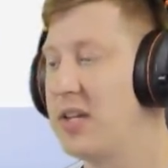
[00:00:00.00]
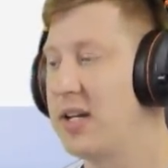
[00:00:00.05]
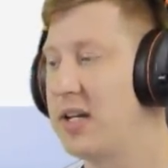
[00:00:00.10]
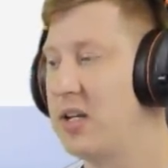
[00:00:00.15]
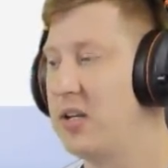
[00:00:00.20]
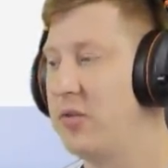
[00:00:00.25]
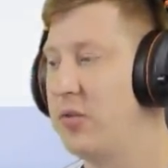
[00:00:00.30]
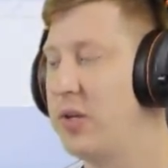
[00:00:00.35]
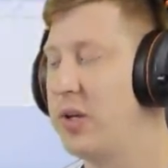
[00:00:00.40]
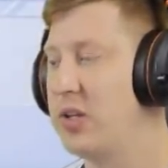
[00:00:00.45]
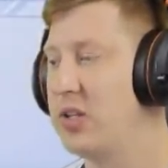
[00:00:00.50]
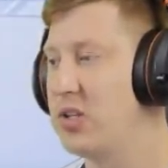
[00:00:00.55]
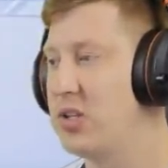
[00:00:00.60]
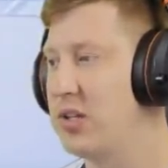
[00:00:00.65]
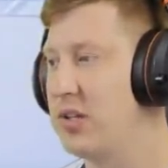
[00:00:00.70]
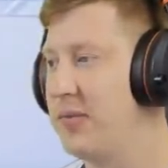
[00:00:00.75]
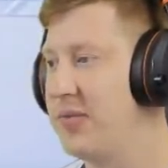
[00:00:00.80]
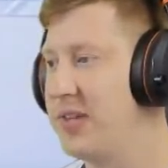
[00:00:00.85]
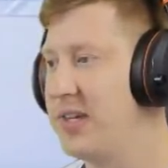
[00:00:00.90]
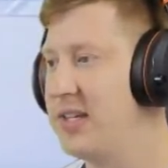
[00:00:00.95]
the second of
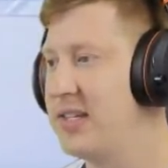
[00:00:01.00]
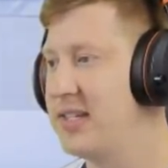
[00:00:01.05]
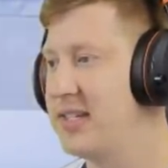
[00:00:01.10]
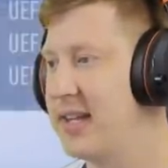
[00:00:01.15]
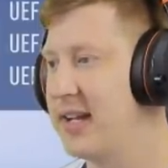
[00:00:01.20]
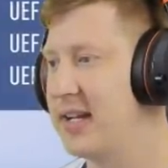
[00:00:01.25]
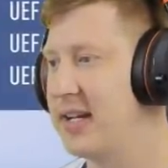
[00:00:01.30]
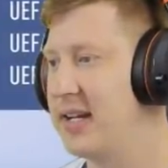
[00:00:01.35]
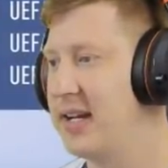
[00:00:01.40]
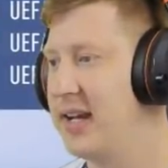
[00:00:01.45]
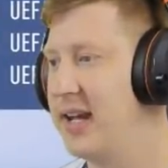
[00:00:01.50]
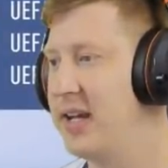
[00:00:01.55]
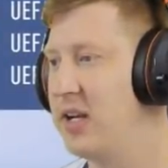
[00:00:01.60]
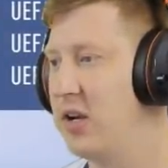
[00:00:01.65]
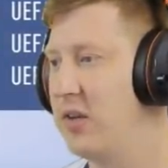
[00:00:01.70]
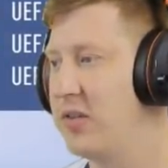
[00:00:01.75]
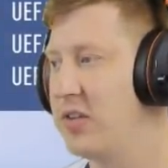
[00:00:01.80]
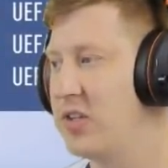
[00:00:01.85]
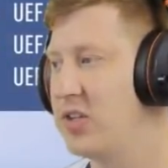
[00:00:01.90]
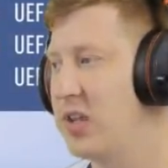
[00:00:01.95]
which the second
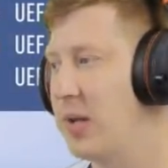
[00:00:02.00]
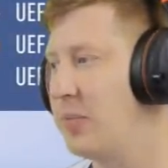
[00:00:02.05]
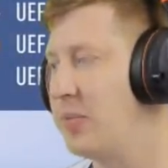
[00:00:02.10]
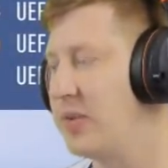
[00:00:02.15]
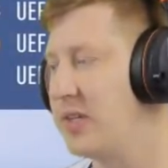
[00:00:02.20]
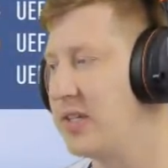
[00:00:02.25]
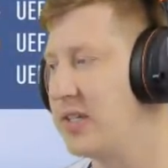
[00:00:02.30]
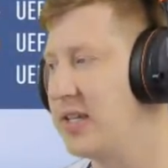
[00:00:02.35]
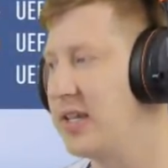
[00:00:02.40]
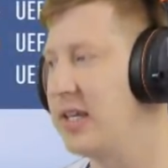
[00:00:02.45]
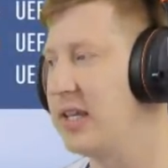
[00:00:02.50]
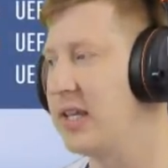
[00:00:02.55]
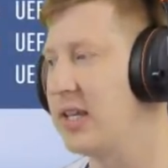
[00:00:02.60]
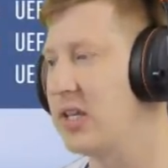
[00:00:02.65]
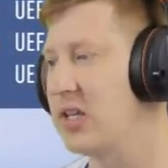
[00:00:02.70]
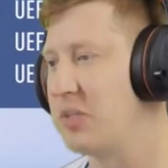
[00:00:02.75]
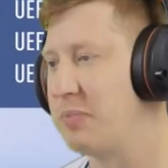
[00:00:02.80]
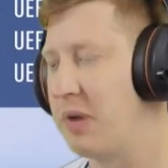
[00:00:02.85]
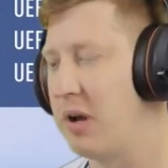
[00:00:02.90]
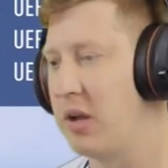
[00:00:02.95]
leg of the Champions League
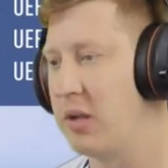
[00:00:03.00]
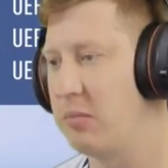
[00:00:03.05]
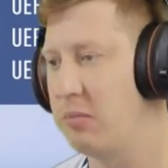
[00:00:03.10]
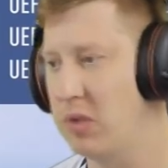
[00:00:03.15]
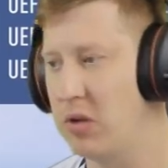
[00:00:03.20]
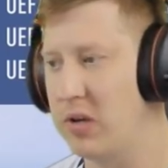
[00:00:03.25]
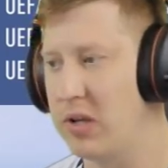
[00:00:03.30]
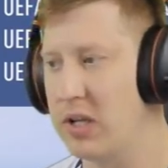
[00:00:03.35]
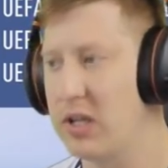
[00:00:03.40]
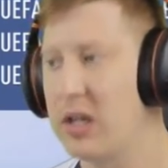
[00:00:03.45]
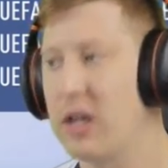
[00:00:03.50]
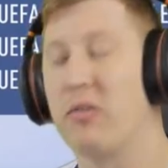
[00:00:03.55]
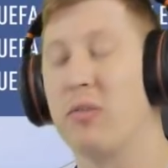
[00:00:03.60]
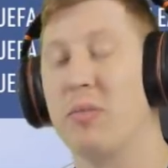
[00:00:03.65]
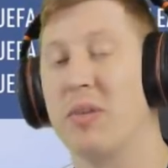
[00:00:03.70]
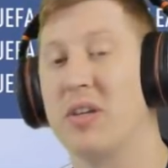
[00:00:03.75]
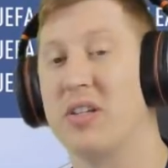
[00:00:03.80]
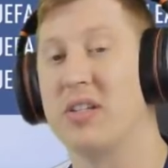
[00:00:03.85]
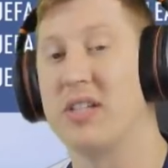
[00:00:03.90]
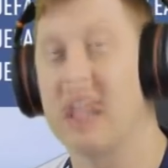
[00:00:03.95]
against Bayern Munich. If
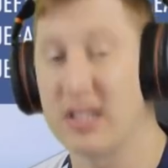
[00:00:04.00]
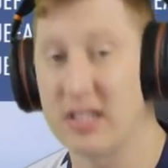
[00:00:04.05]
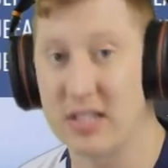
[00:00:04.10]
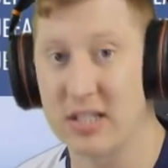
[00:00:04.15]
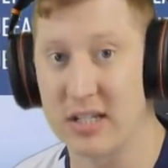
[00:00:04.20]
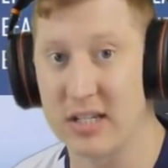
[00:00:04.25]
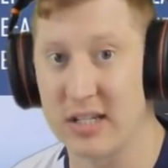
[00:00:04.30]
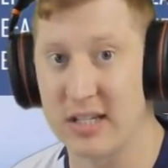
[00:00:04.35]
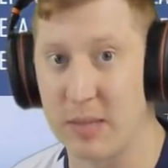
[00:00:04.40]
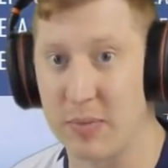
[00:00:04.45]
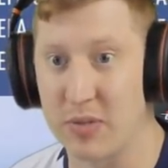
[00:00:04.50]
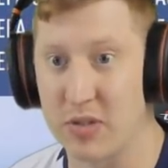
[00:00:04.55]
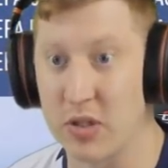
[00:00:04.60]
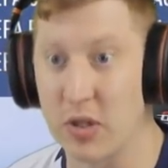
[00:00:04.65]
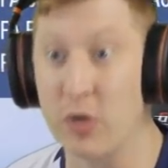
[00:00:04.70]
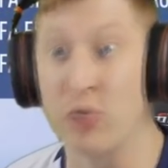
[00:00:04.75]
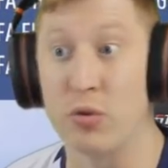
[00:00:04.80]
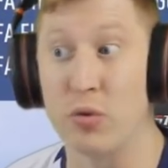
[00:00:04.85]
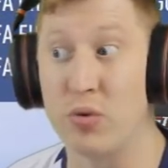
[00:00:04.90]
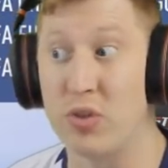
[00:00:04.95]
you missed yesterday's
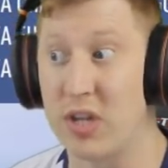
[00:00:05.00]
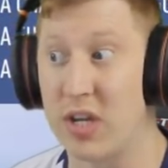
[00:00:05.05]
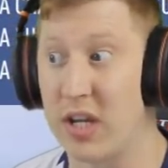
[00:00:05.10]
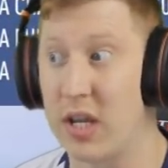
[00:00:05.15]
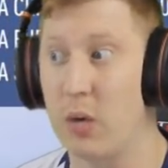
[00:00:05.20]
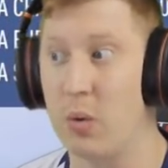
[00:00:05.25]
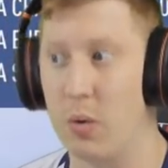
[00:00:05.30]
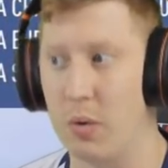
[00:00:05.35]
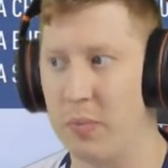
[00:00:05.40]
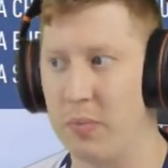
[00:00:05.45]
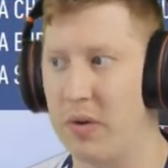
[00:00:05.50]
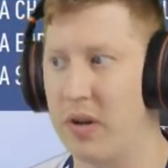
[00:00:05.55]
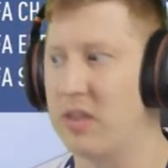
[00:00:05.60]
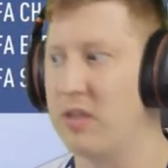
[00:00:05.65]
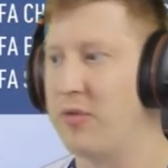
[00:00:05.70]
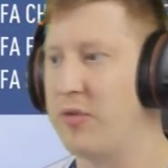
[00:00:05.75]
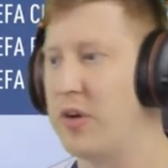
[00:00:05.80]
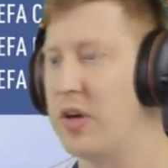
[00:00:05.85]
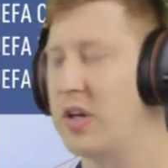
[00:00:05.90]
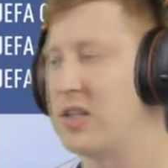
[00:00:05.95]
episode, do check it. We
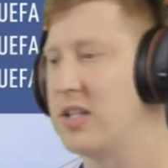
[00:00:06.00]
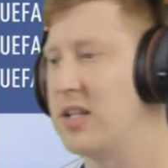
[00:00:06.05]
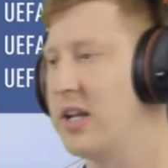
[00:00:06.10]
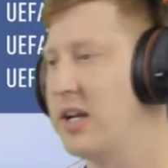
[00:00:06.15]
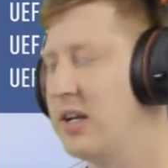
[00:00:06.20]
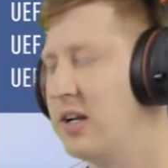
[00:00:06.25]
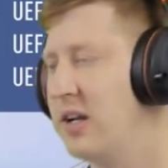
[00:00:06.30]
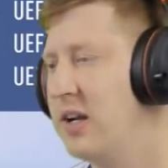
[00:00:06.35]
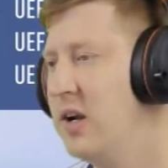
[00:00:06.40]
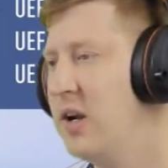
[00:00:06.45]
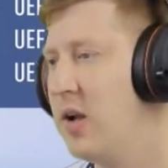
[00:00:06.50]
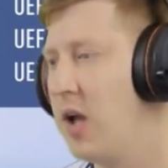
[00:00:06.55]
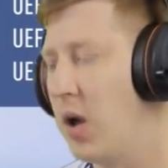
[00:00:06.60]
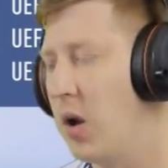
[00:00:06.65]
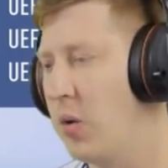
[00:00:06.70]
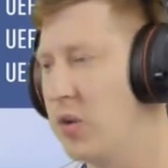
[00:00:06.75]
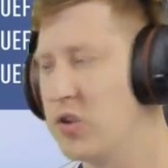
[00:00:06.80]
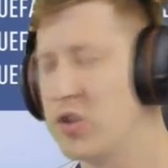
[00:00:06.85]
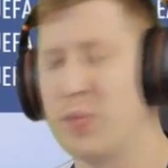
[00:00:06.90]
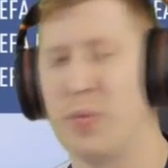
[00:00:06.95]
played the first leg
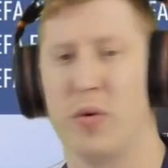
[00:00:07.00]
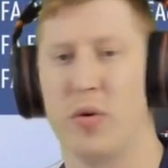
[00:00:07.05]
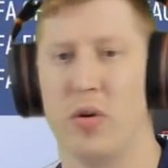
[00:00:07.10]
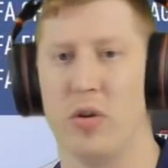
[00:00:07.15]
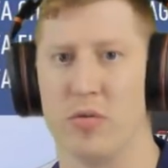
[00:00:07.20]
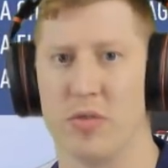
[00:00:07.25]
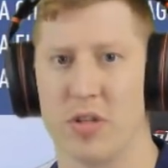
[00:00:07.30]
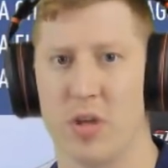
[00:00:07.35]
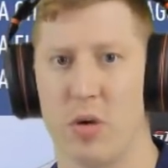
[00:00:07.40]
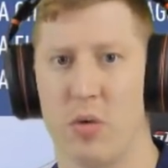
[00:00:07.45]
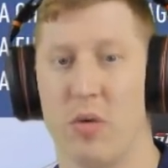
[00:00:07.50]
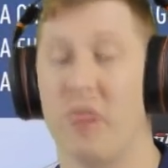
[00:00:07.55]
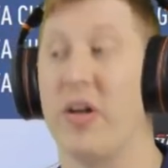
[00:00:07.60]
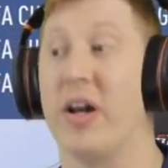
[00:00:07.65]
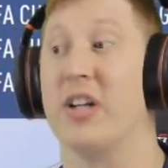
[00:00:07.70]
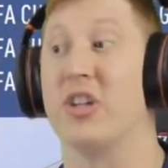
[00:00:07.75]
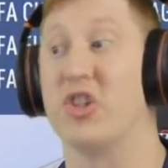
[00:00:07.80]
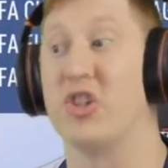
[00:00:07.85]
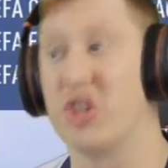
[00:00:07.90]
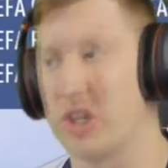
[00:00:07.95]
I won't spoil the result of
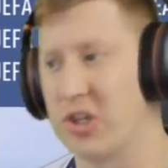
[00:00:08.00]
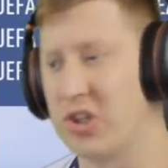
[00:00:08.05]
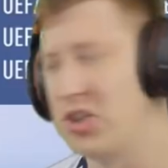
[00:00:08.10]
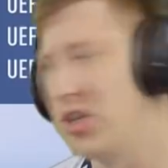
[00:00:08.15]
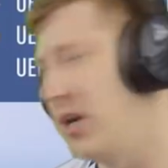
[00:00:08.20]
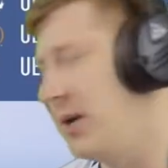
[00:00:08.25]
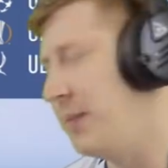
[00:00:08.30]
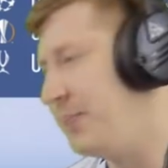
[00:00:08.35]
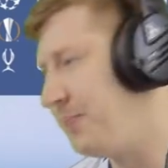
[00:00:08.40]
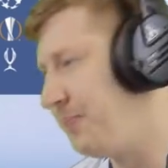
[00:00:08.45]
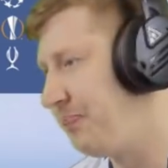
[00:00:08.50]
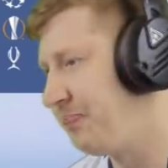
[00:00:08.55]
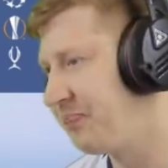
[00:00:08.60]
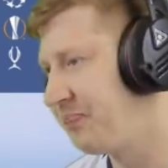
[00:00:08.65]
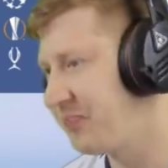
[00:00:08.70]
that just yet.